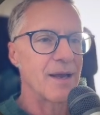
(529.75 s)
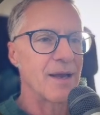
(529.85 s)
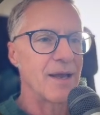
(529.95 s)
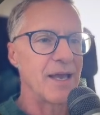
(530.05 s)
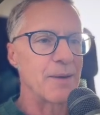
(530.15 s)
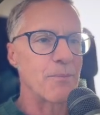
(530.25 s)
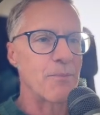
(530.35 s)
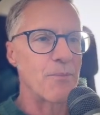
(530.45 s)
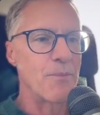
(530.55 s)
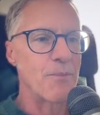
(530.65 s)
it
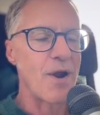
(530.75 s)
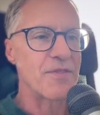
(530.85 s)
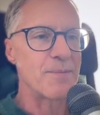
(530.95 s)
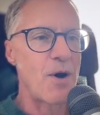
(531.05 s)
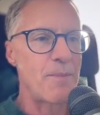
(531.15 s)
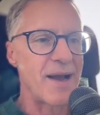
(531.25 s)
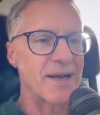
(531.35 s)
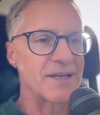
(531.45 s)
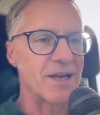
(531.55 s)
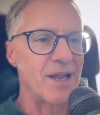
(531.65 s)
brought them all back
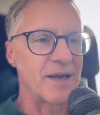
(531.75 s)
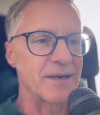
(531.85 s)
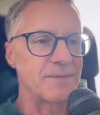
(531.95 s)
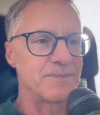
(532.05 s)
into line.